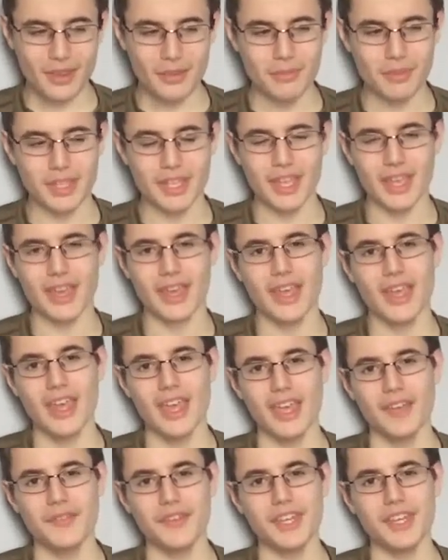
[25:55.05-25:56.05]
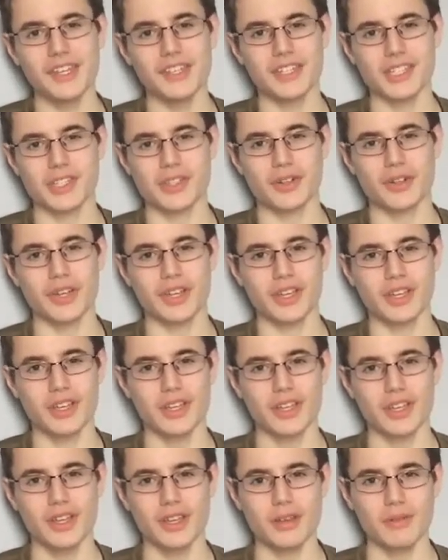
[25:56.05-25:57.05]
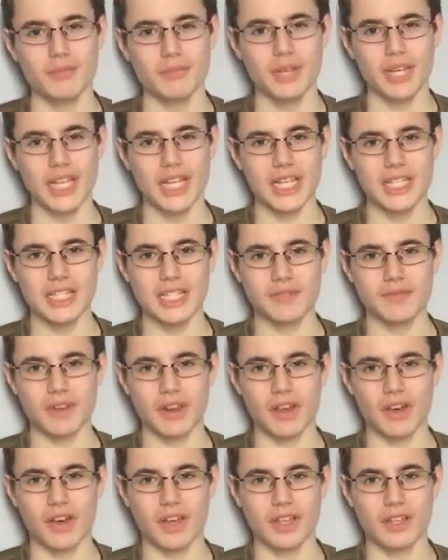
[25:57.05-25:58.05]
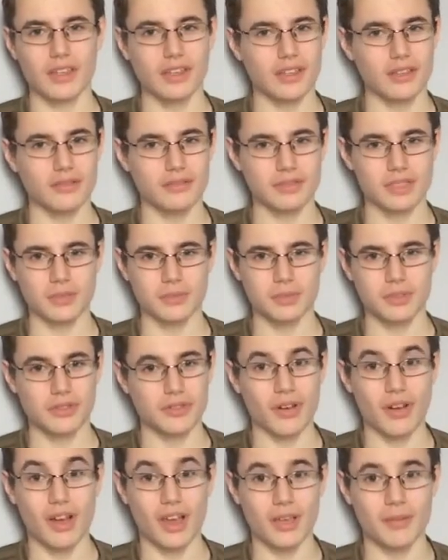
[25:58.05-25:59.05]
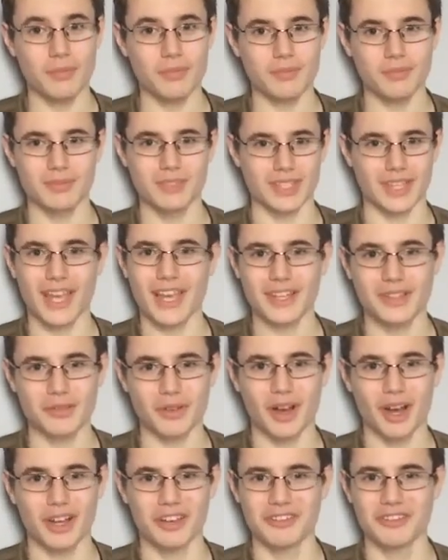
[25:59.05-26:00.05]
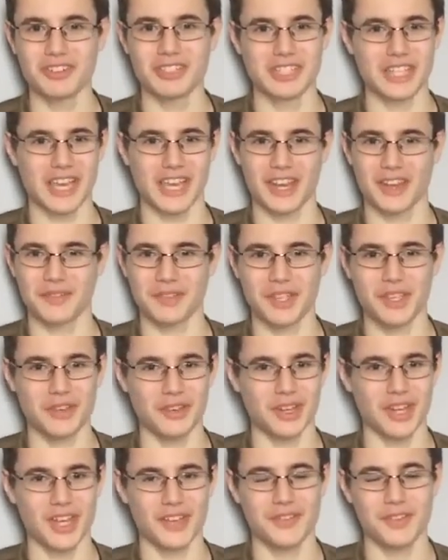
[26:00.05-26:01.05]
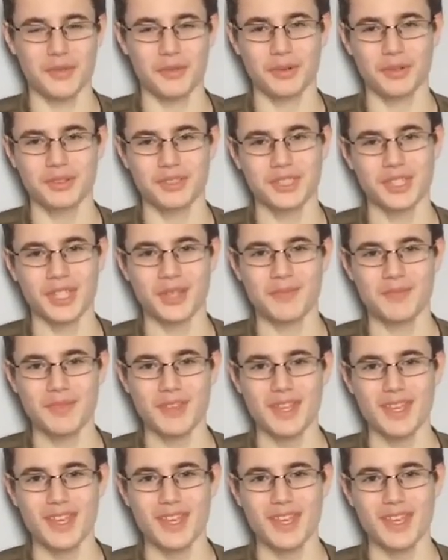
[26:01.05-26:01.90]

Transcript: But yeah, if you did enjoy, please leave a like, subscribe to get to 100, to get another Q&A if you want it.